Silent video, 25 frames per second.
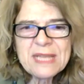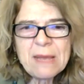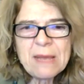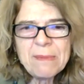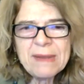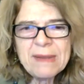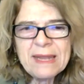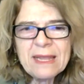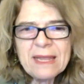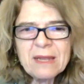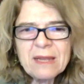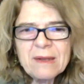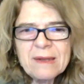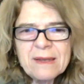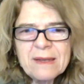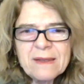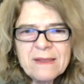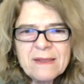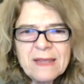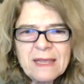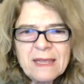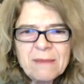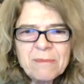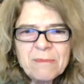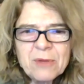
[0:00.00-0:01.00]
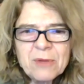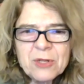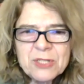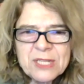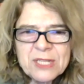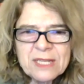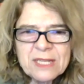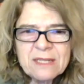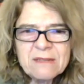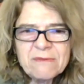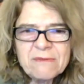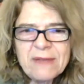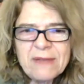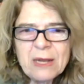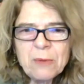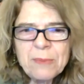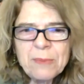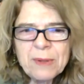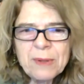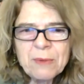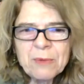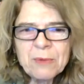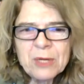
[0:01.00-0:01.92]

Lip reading: happening in the emerging and developing